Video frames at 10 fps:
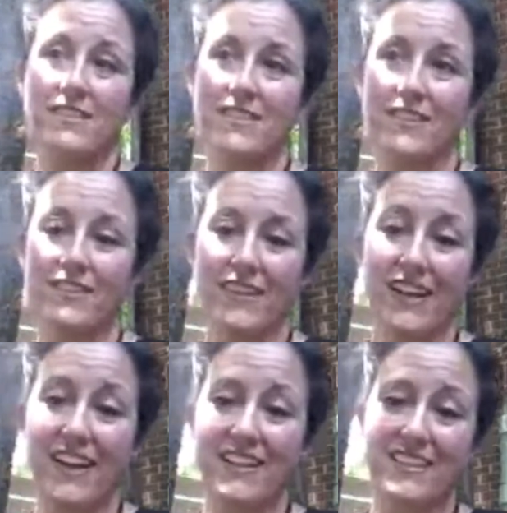So,
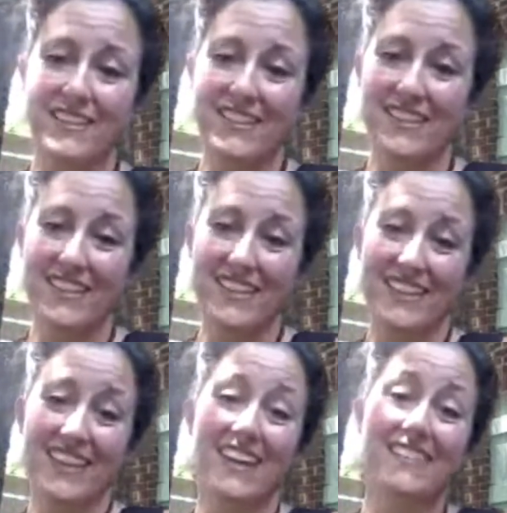and
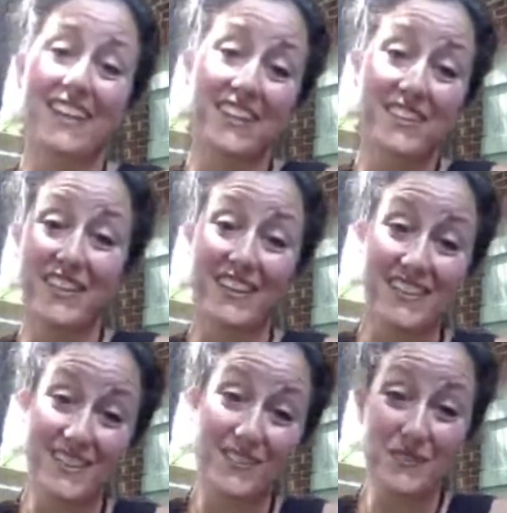yeah, and thank you,
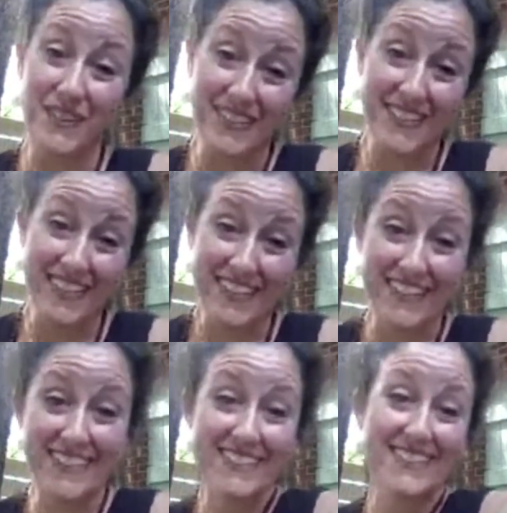Curtis, for being
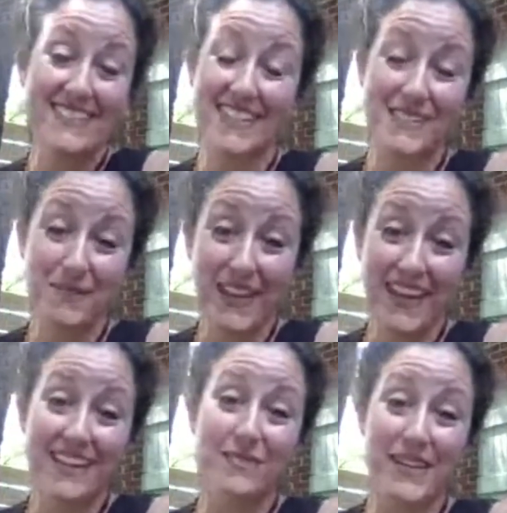here. Says
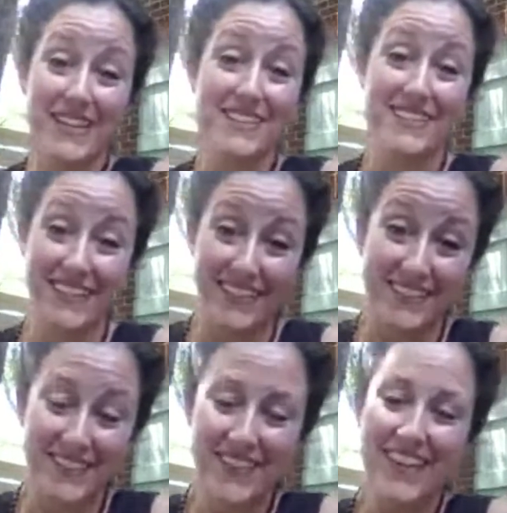me, everybody else, and Daniel.